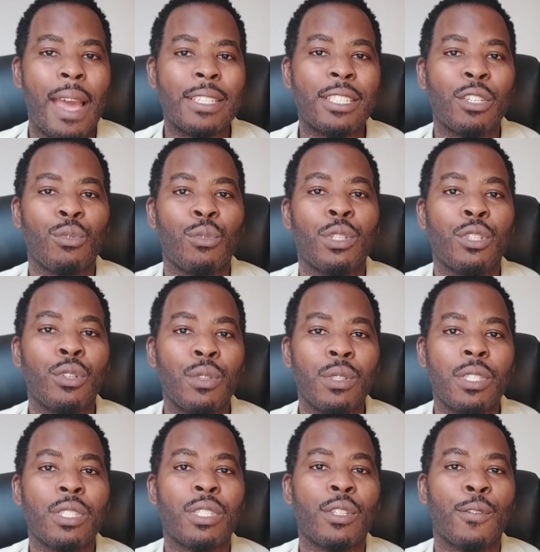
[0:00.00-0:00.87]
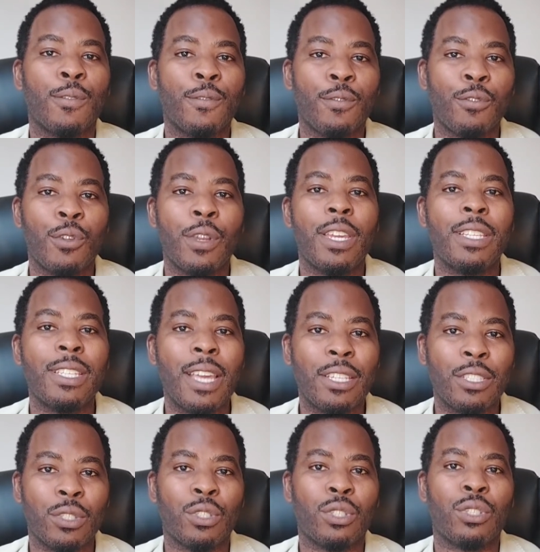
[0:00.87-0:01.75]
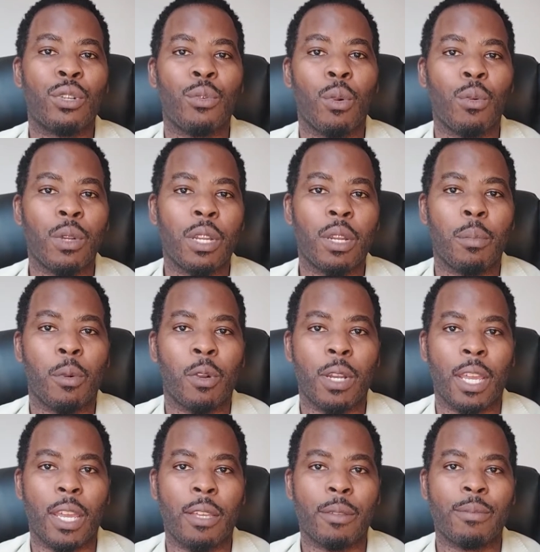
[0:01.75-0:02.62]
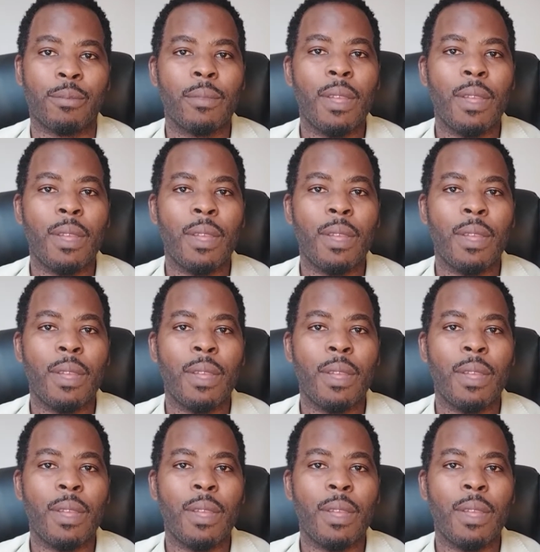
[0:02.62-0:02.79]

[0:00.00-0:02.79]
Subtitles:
as it reduces the free testosterone in the body.